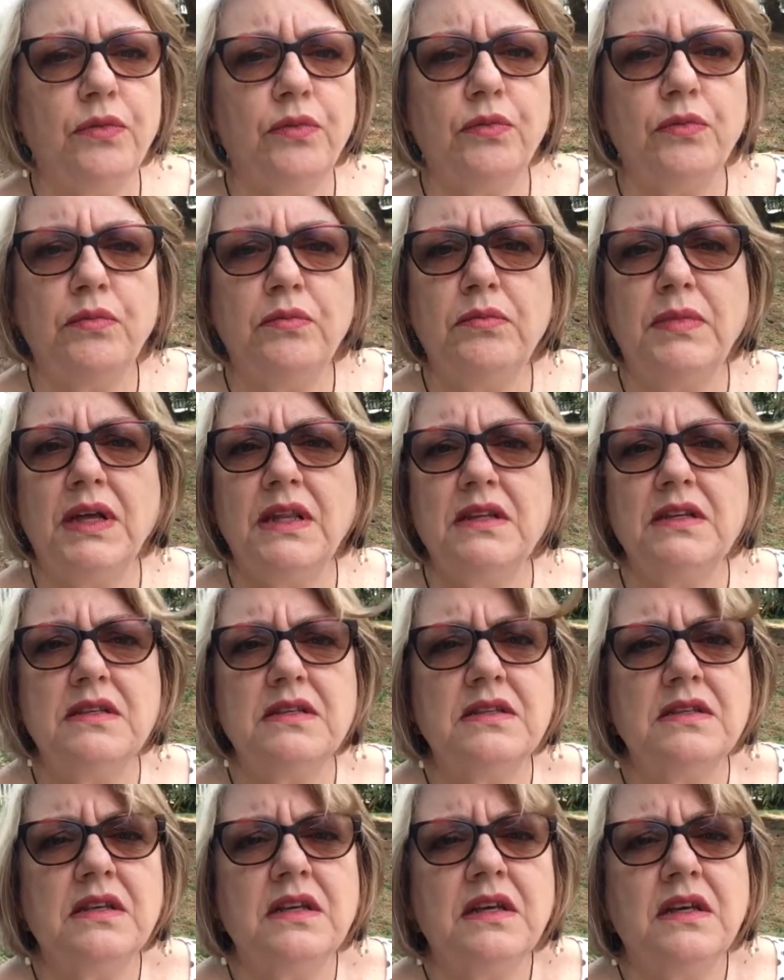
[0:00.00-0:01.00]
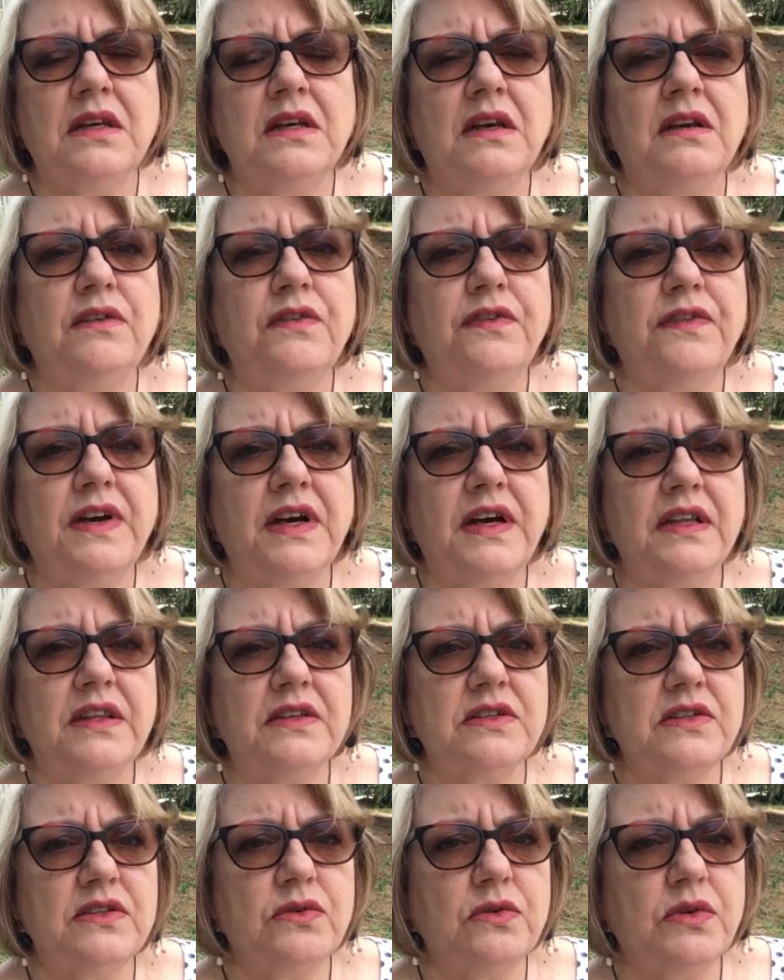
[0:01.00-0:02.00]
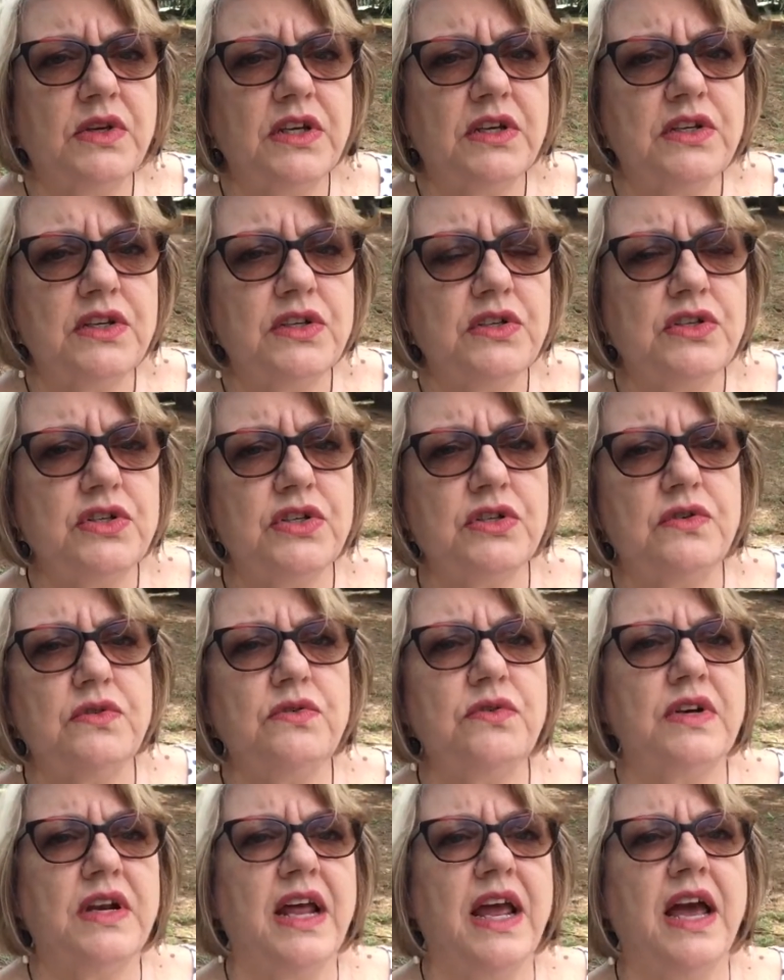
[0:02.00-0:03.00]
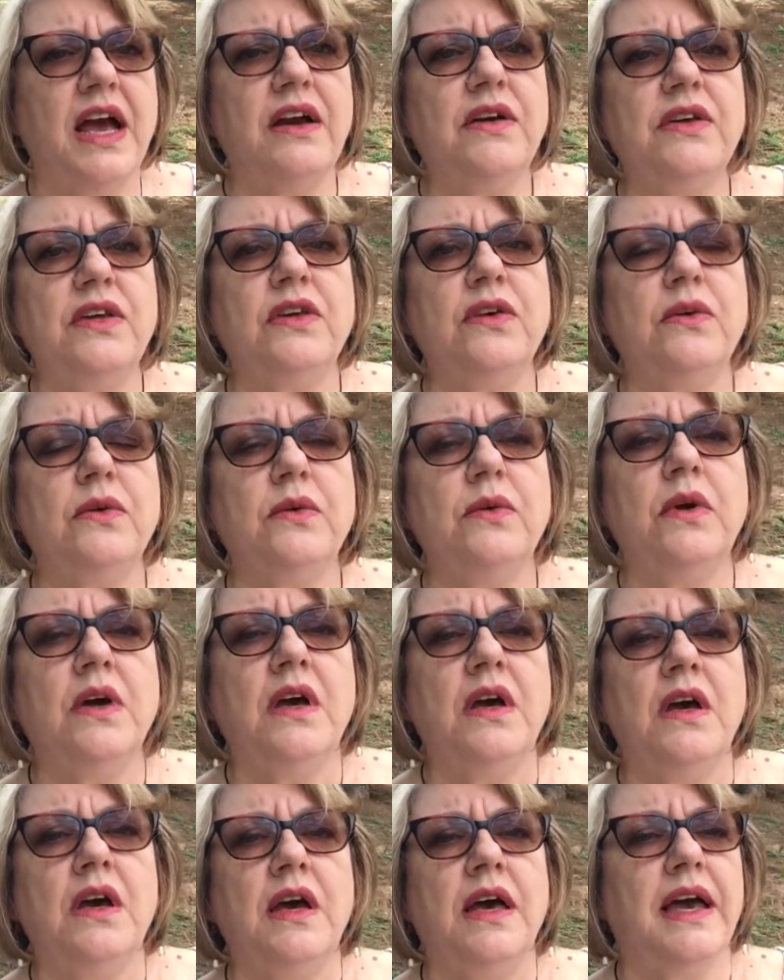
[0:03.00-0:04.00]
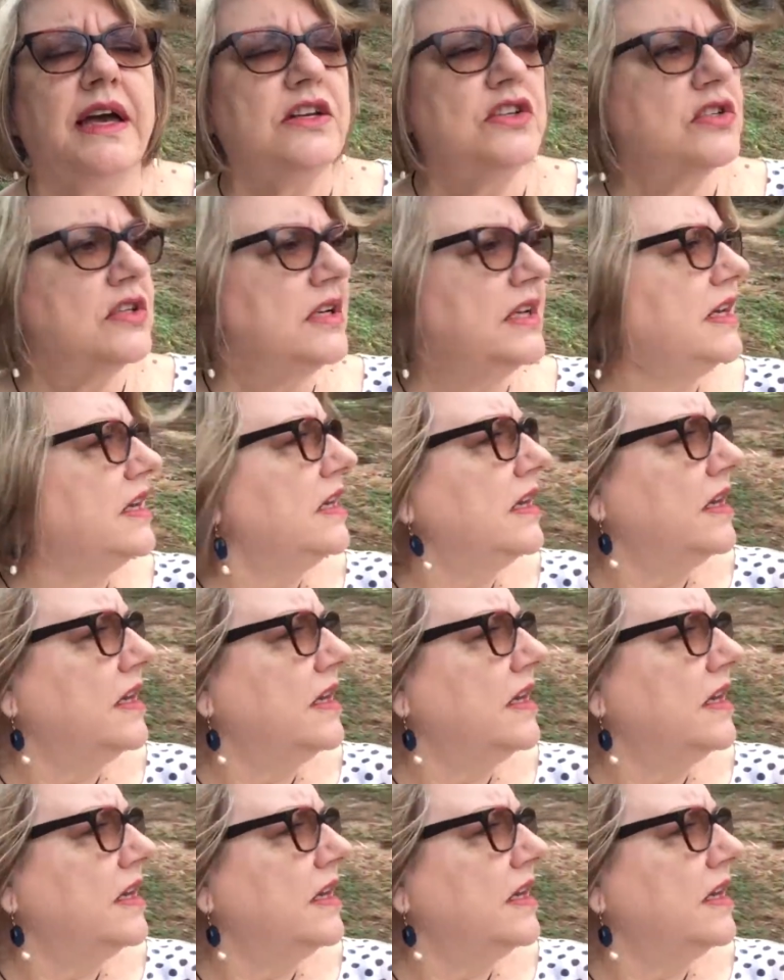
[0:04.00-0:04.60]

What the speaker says: Mothers and fathers talking to your children, how you actually